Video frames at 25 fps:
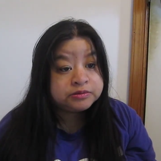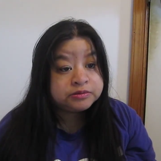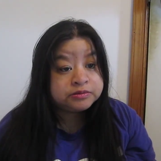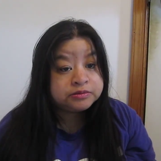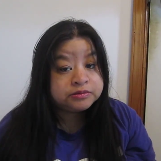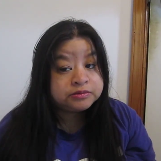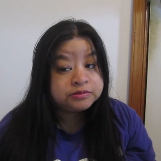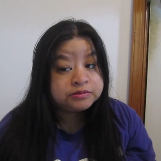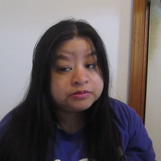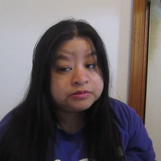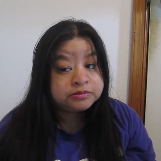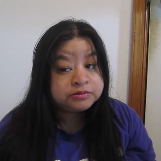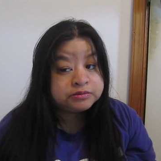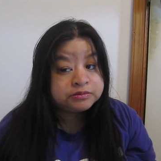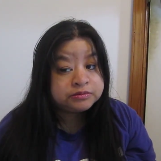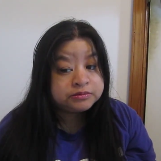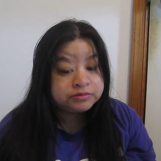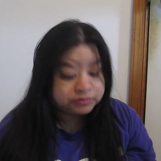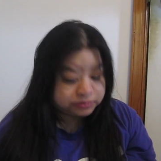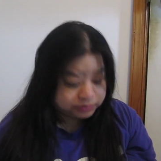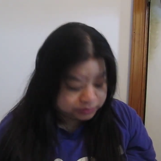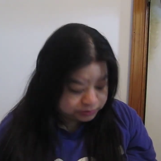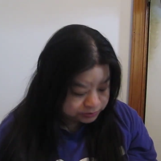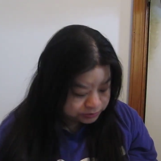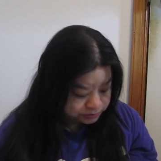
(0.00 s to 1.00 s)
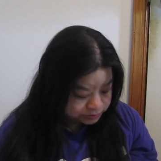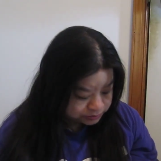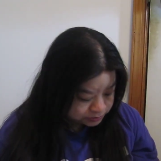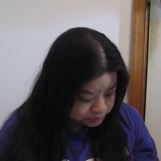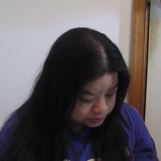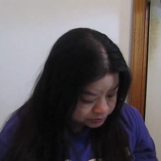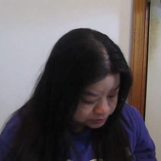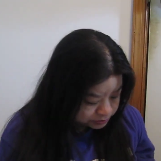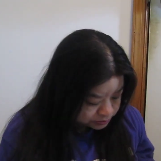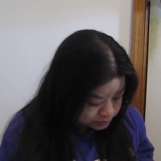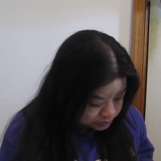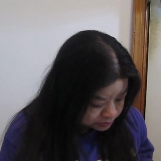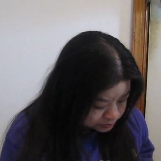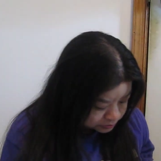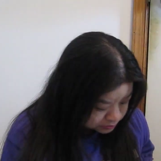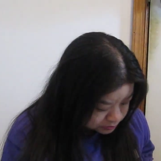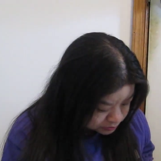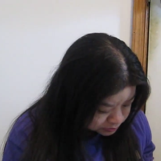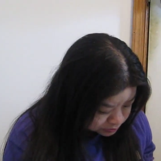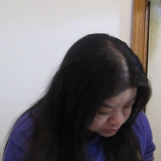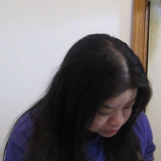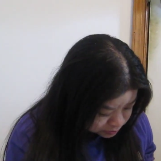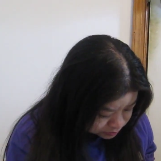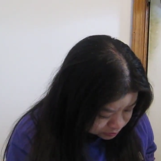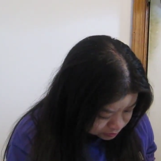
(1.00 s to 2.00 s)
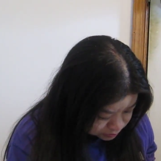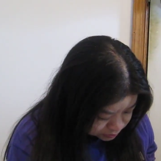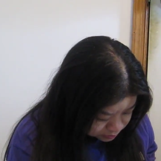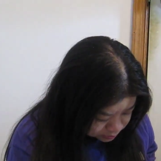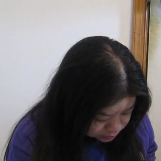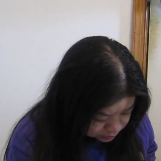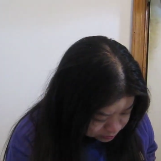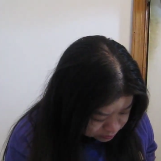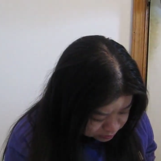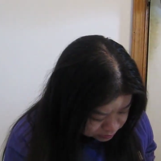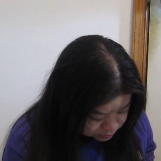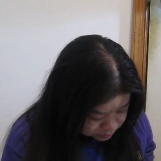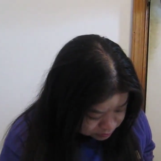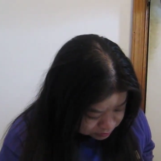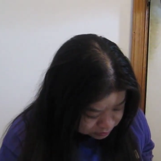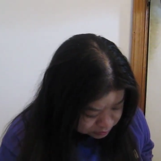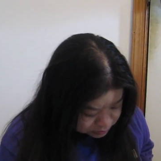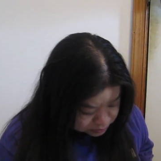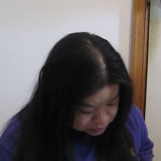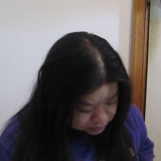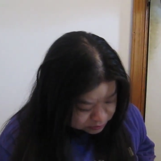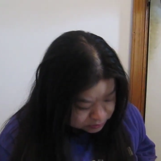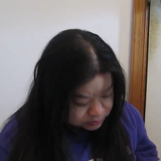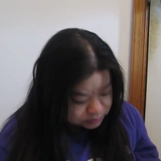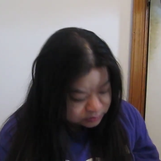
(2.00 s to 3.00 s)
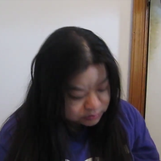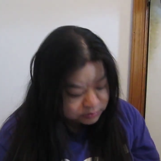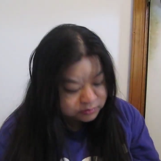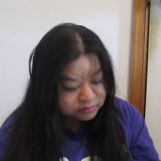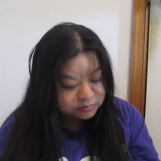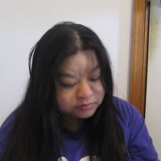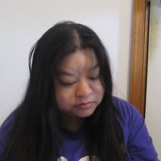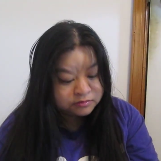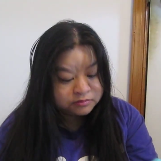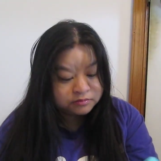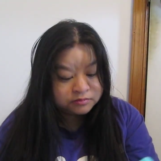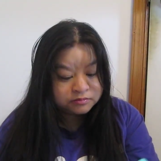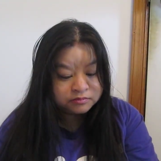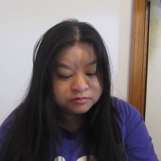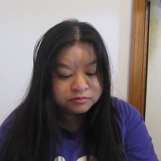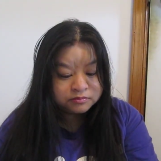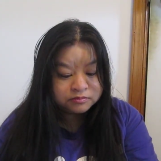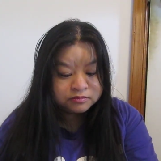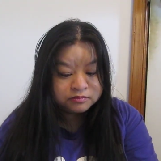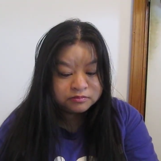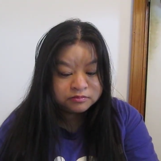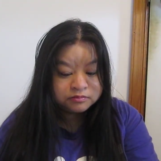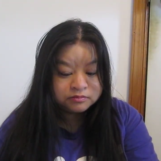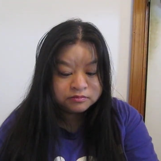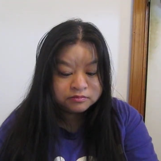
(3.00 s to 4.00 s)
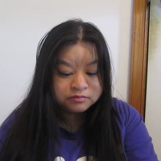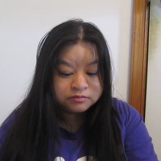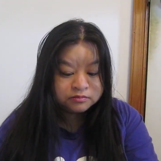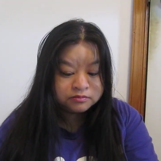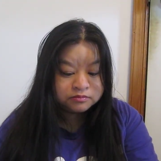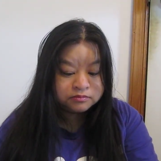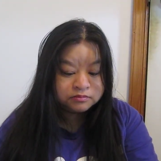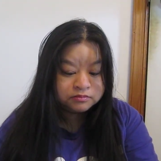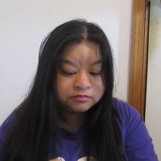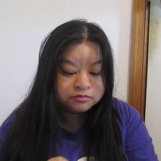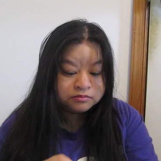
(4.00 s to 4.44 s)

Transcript: Nothing is said.